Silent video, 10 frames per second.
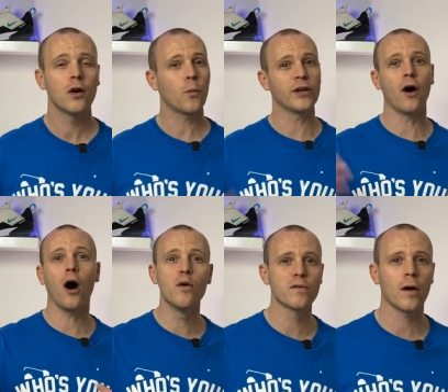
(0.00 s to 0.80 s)
When you're
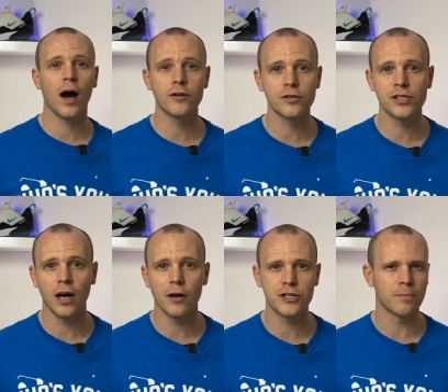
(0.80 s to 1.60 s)
over 100
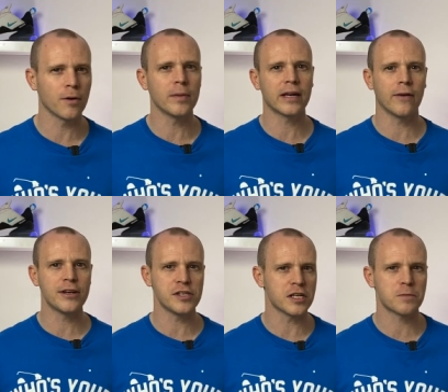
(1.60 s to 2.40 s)
yards, you're probably gonna
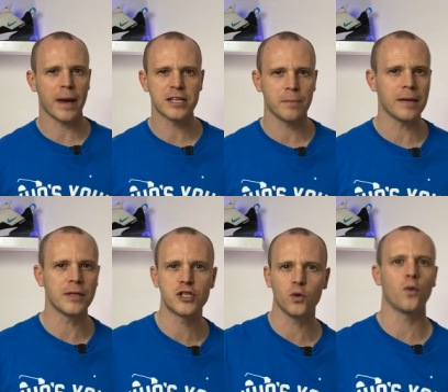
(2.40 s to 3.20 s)
actually expect maybe
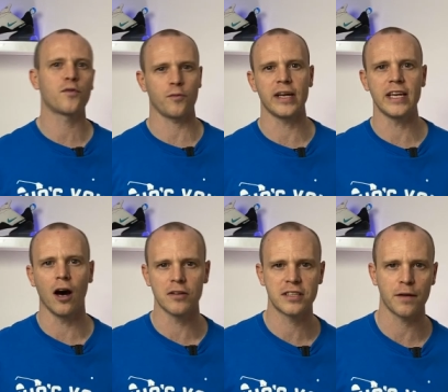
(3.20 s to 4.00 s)
two or three
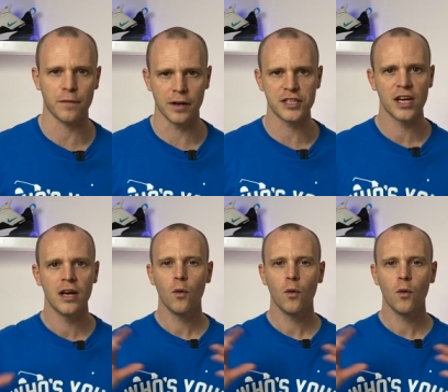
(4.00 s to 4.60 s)
yards difference